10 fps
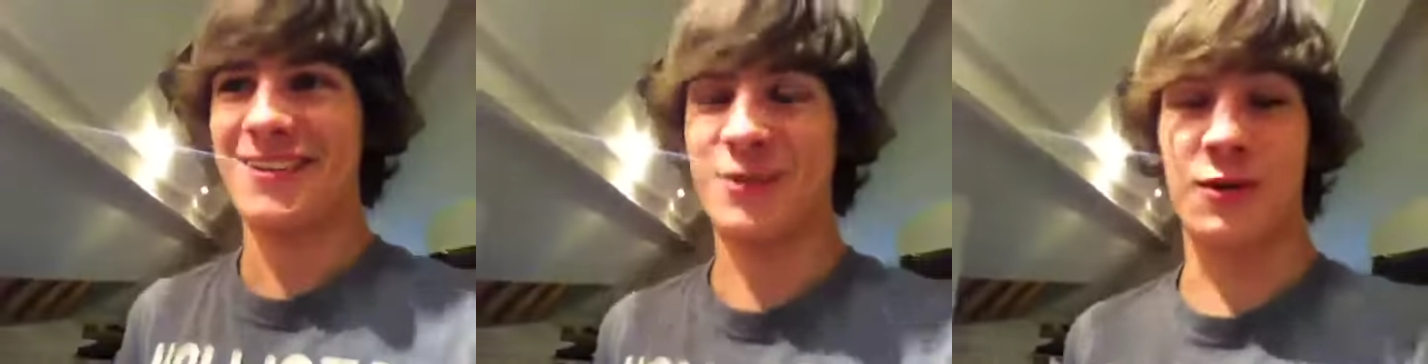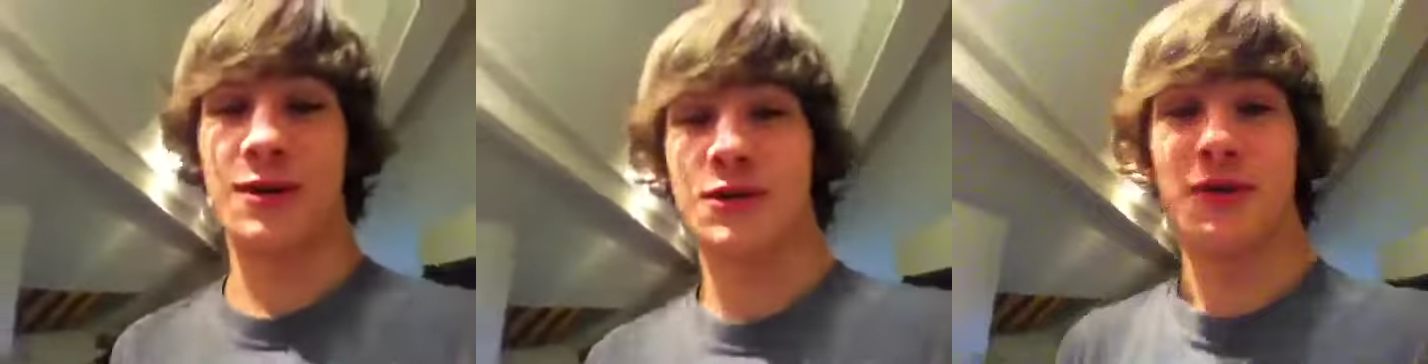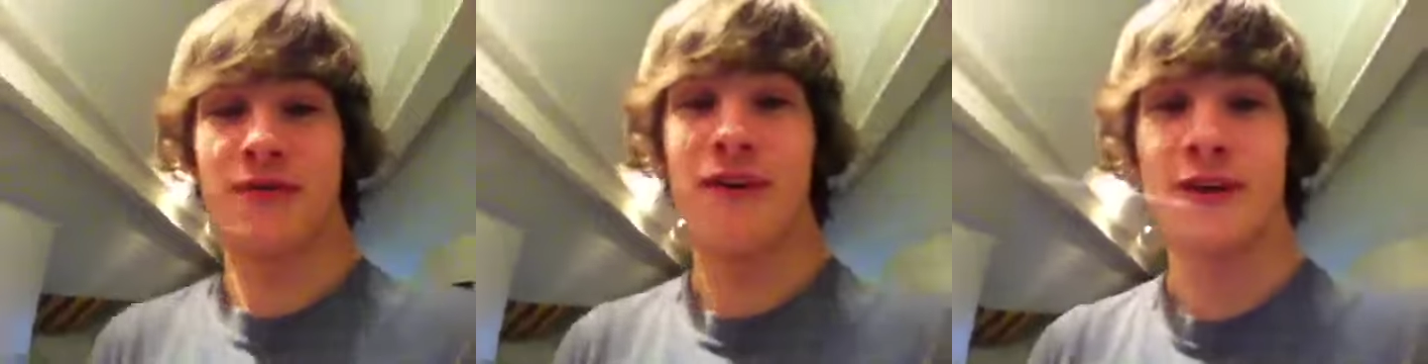so it
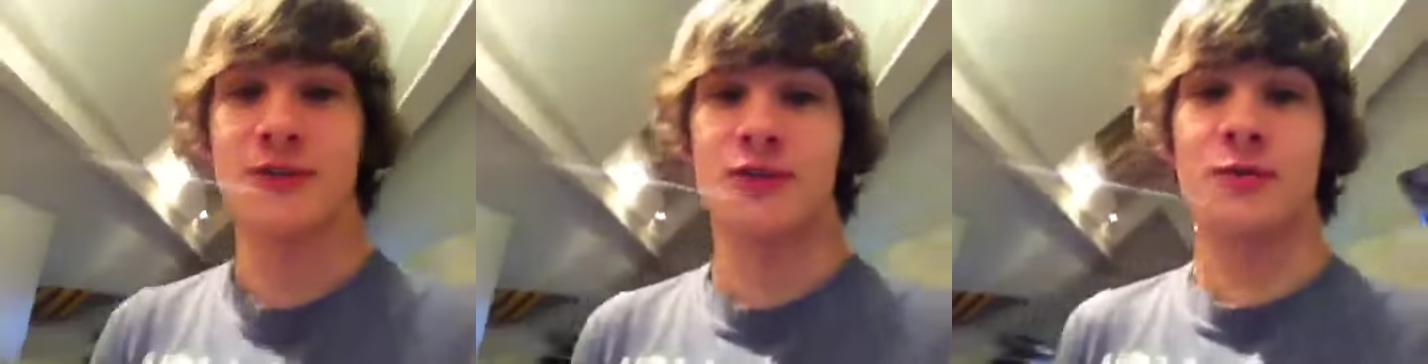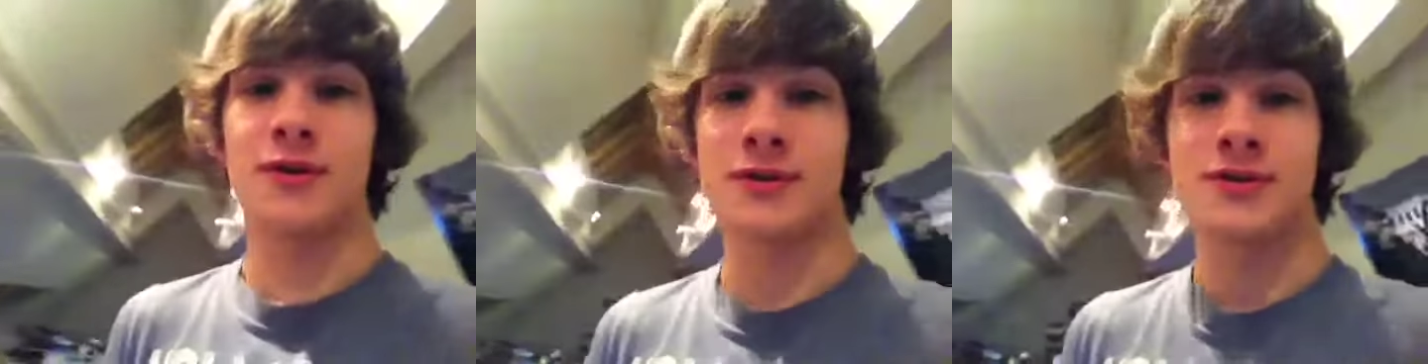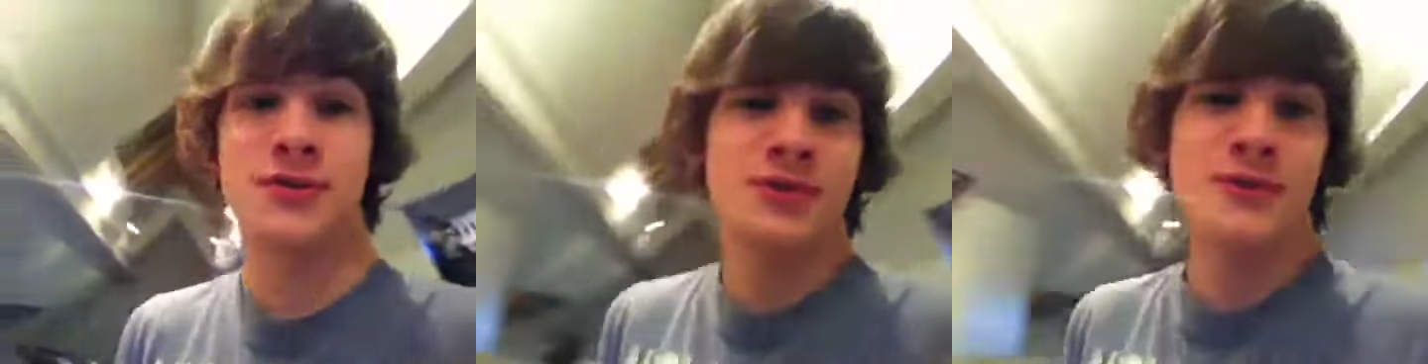shouldn't affect you too much
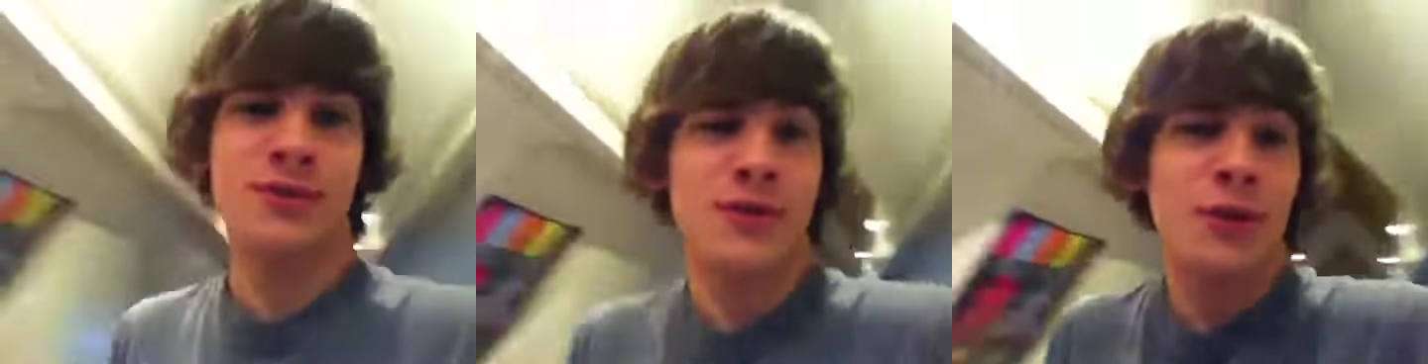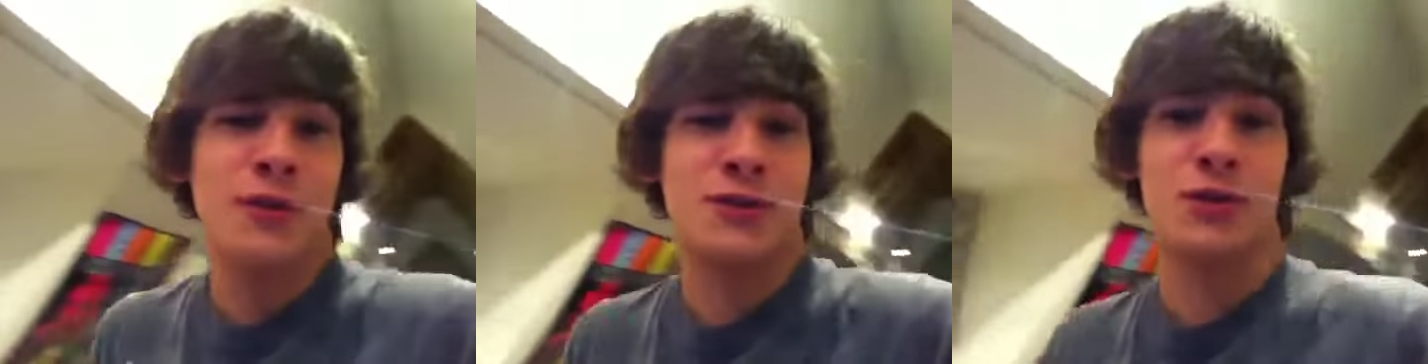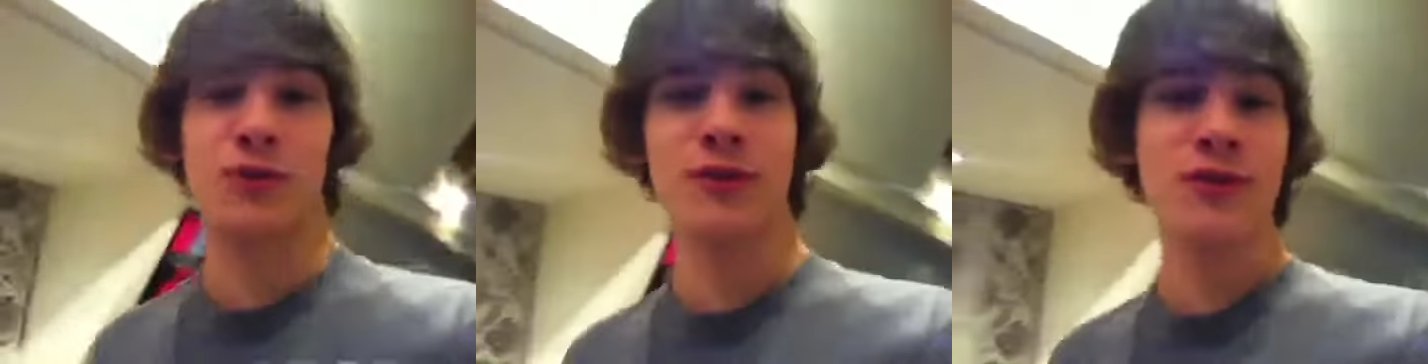because you know you know the
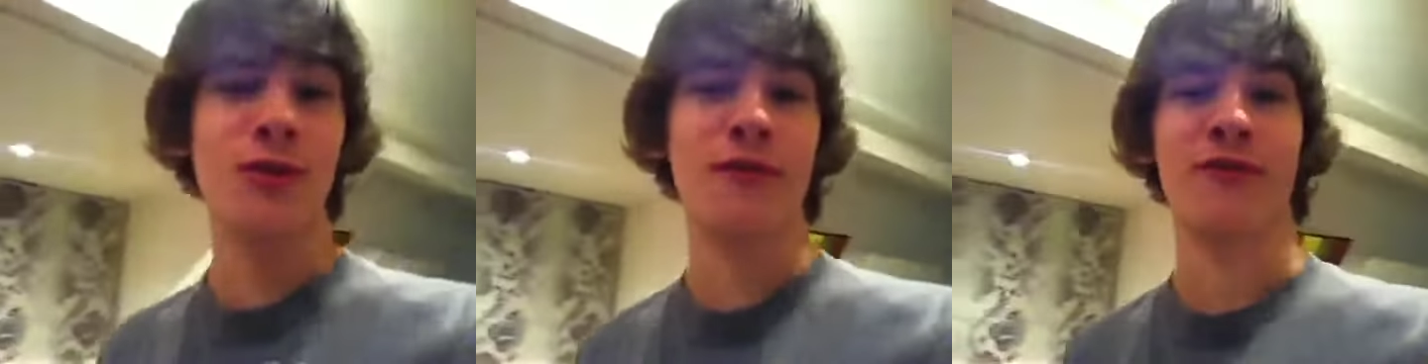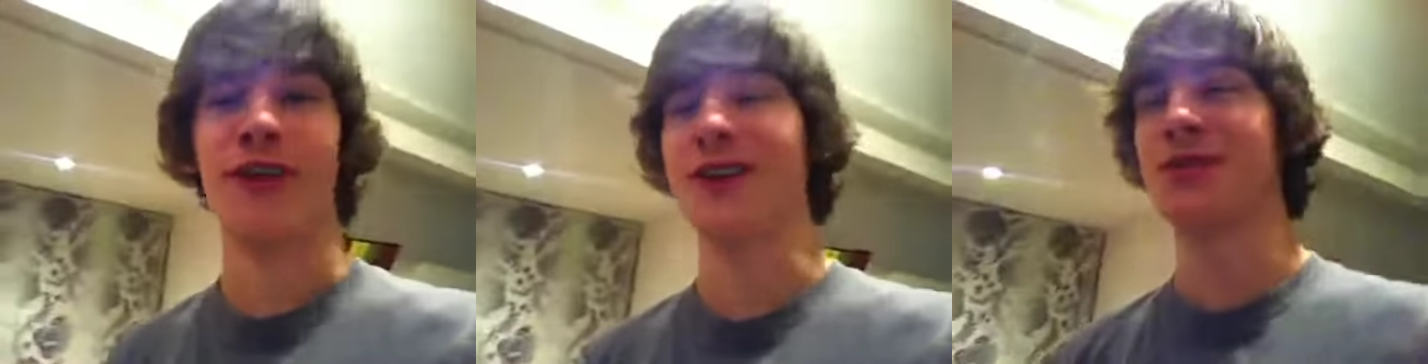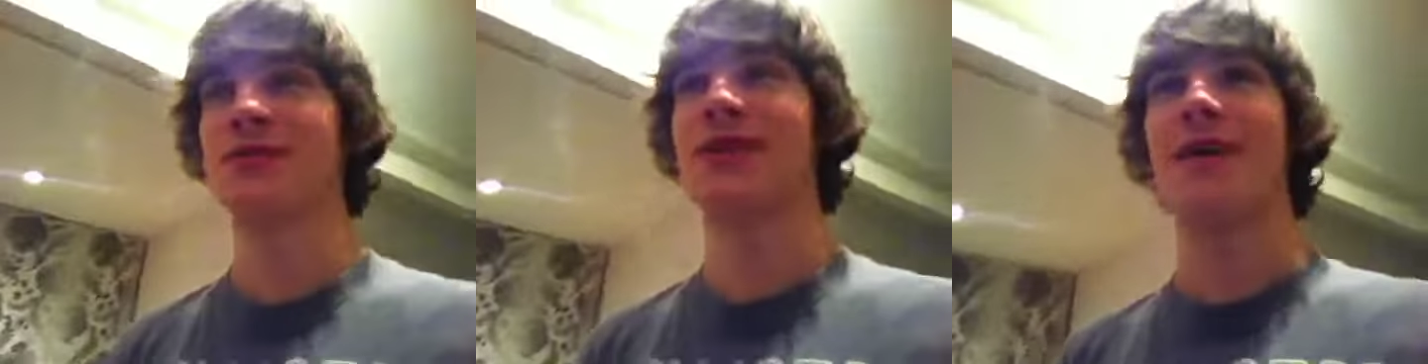jokes, you know the funny
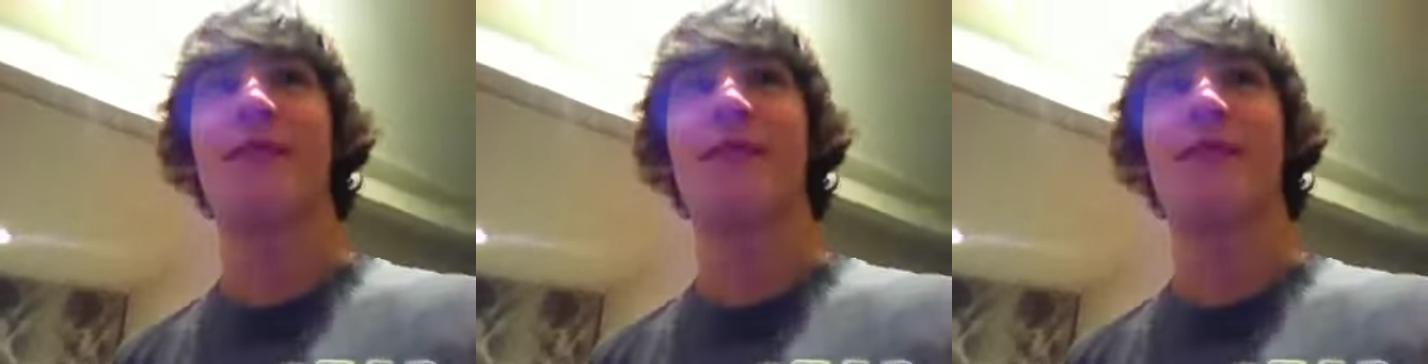jokes that